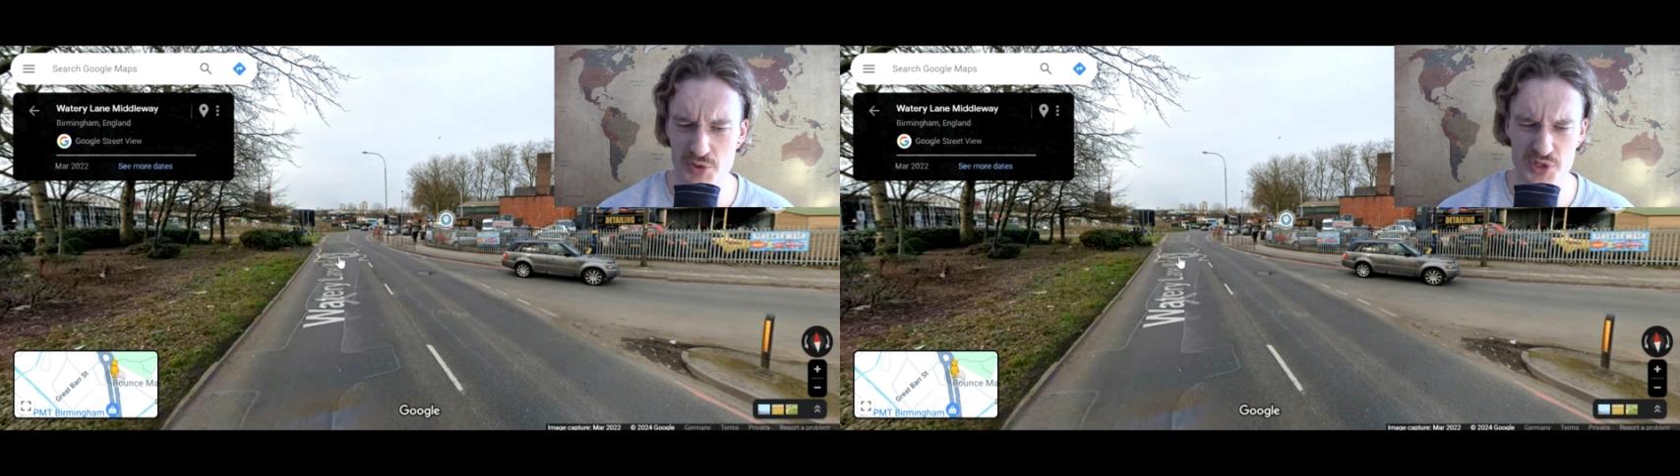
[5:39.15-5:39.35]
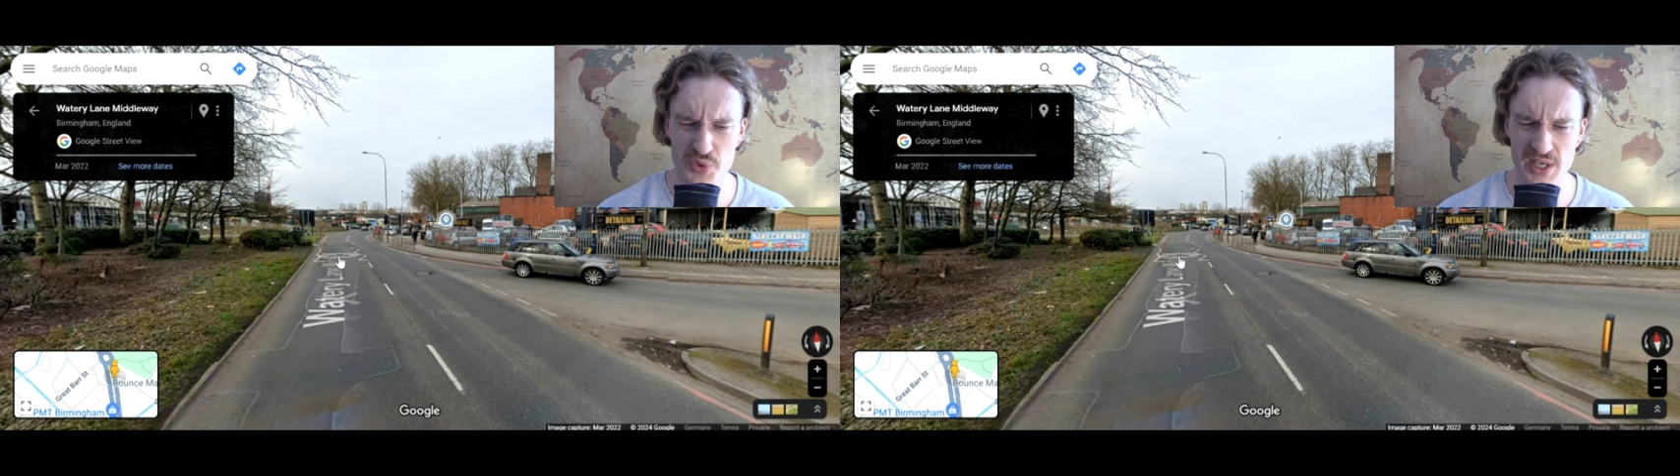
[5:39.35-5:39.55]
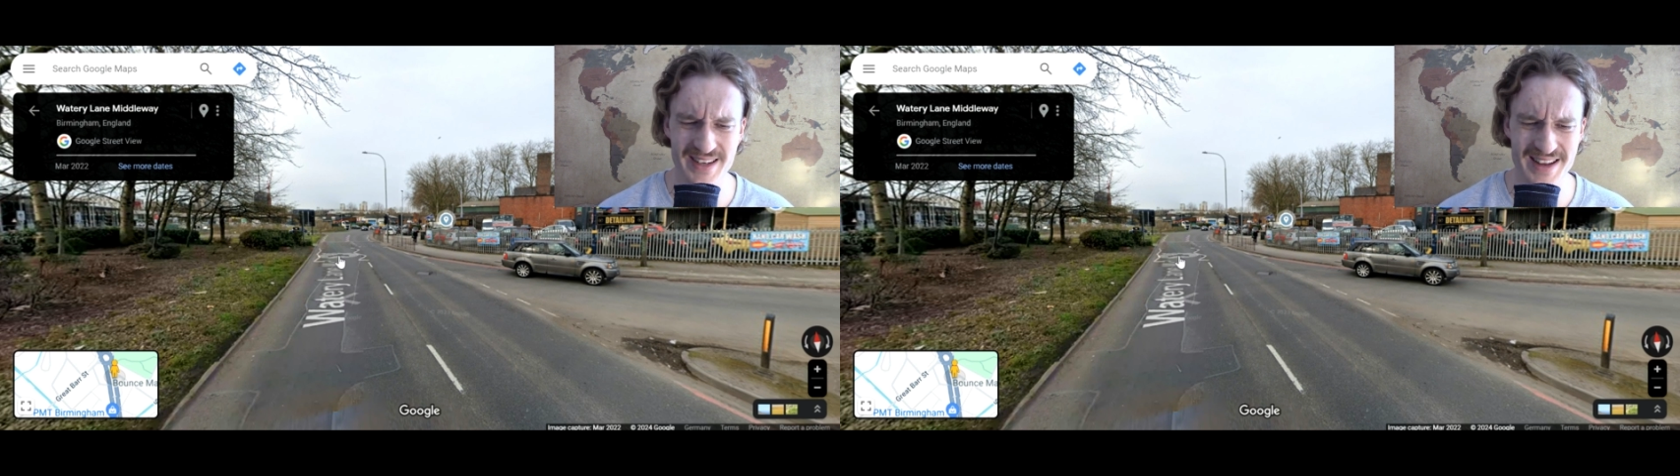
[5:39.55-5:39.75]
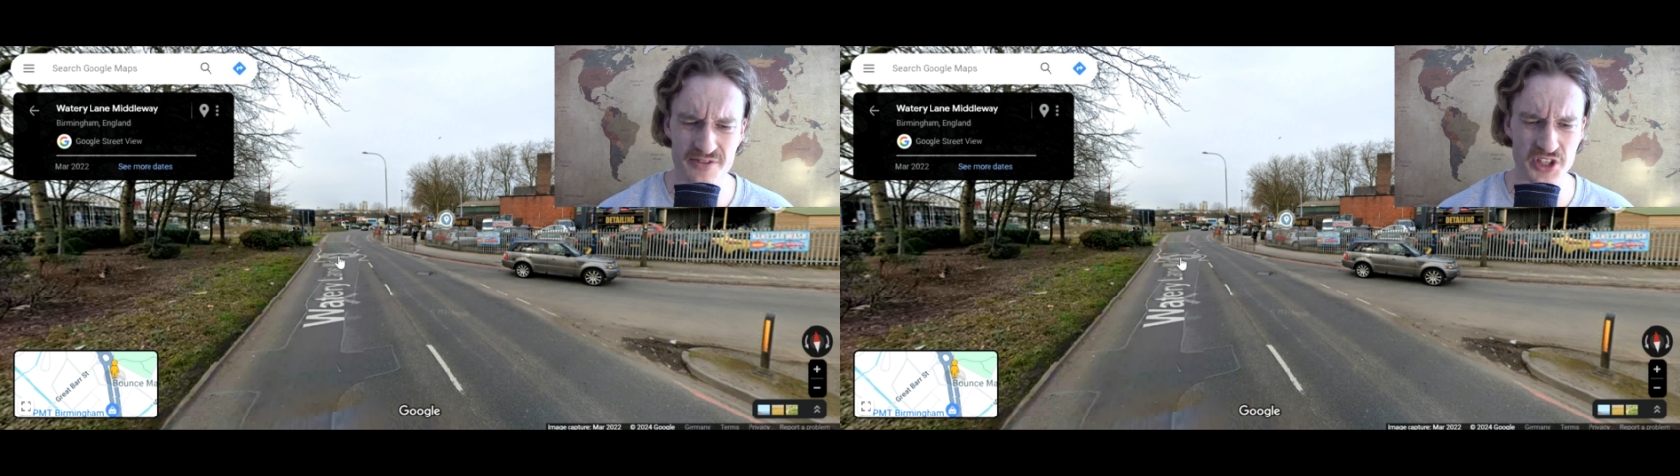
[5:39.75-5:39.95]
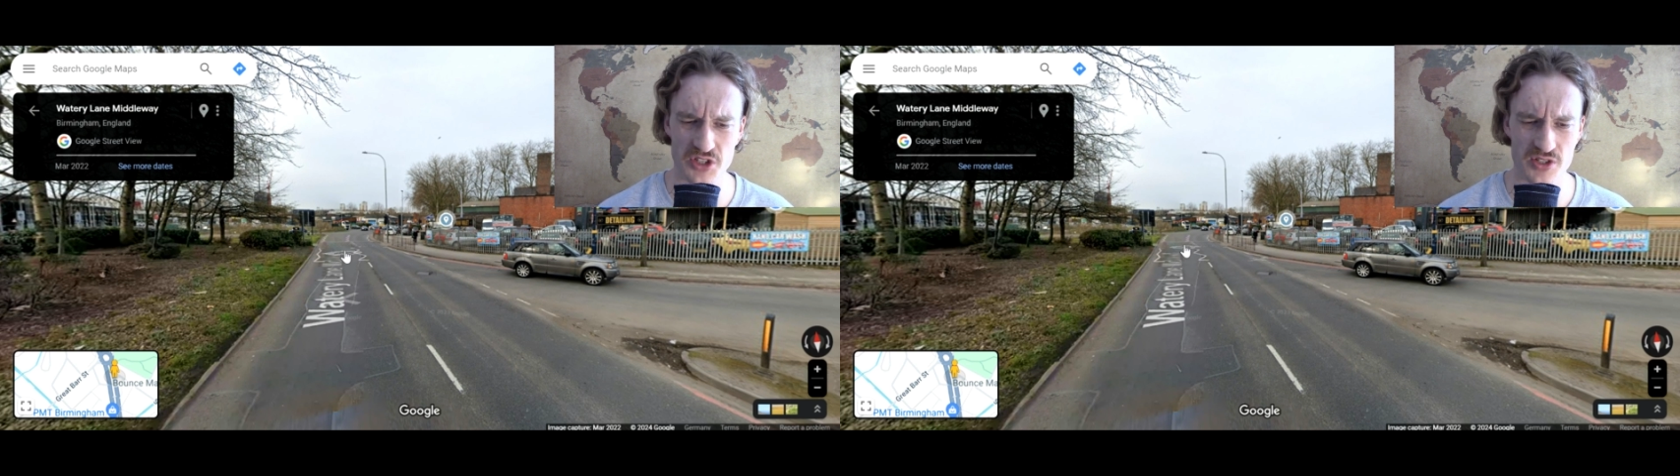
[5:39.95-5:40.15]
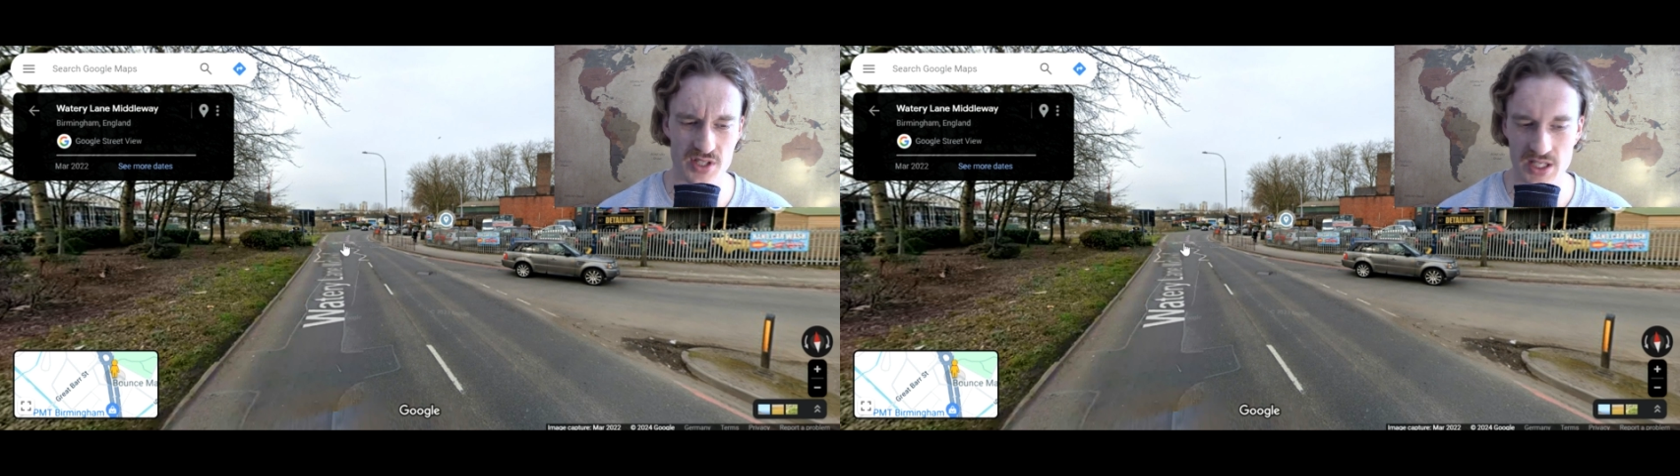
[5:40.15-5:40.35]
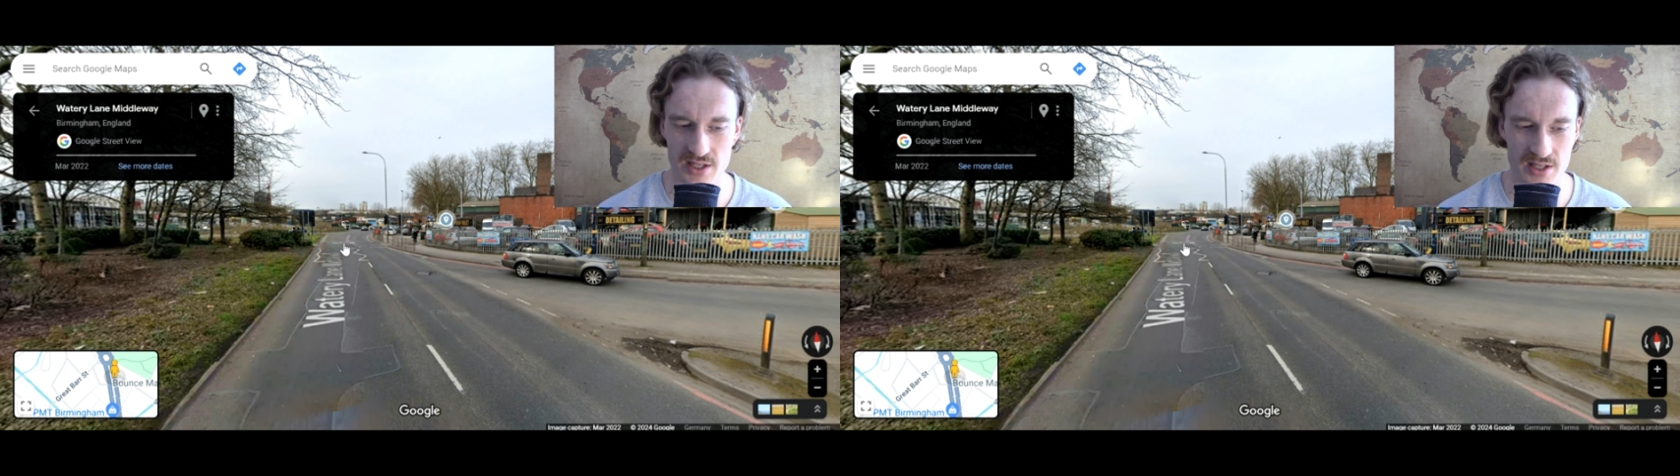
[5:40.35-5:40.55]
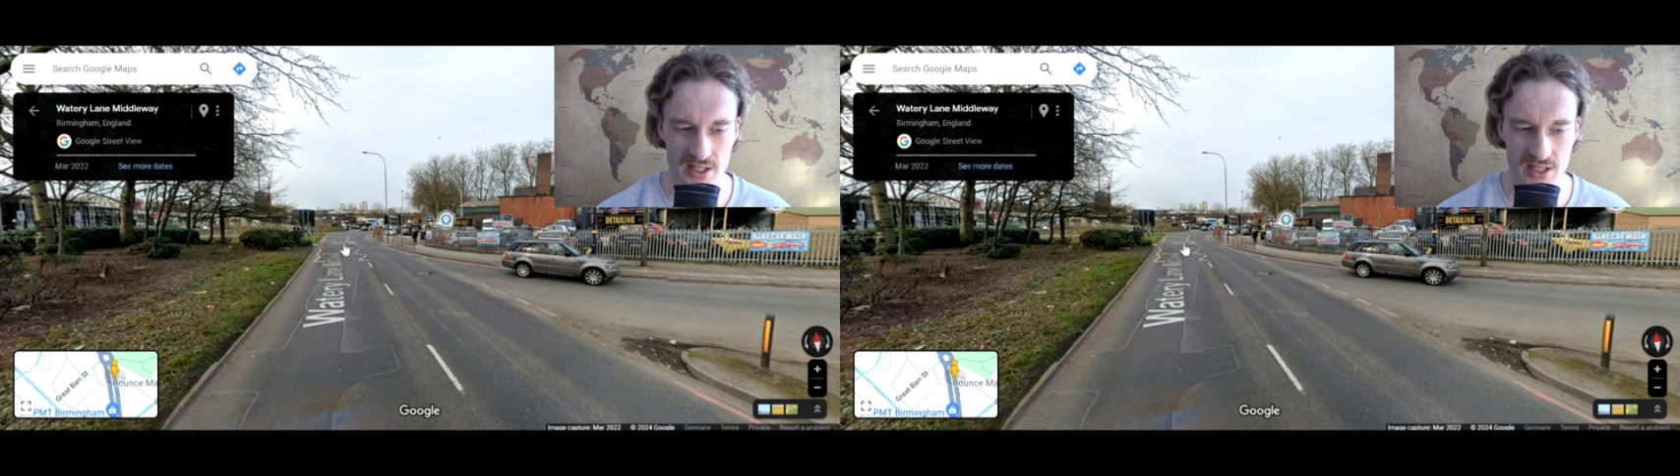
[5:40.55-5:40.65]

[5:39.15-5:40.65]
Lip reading: was really nothing to see,